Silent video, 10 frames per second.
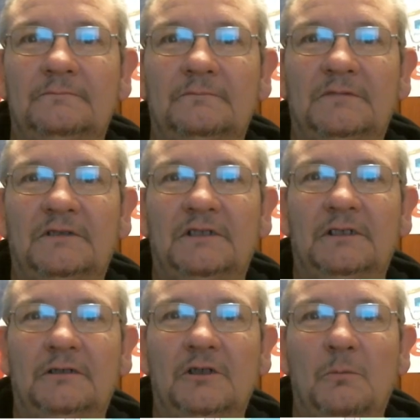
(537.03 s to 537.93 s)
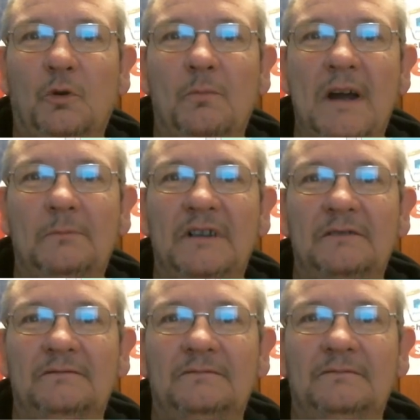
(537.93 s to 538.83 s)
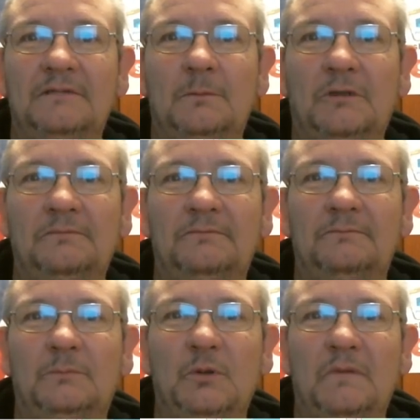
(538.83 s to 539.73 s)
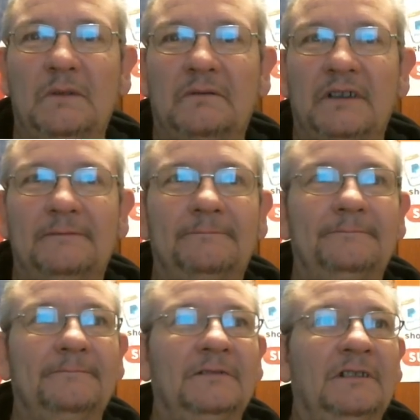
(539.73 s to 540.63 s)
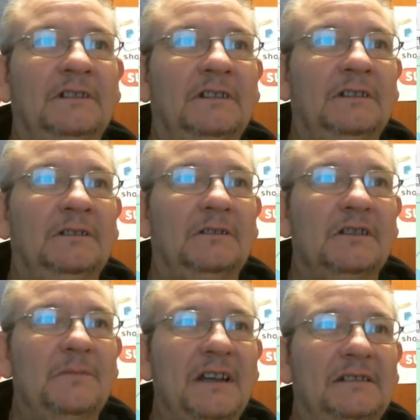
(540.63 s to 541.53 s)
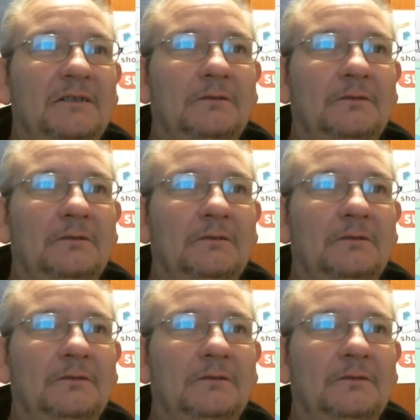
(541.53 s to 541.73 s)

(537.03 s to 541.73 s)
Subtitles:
Yeah, I've got more map now. Come on, move over here. There's my hand gone.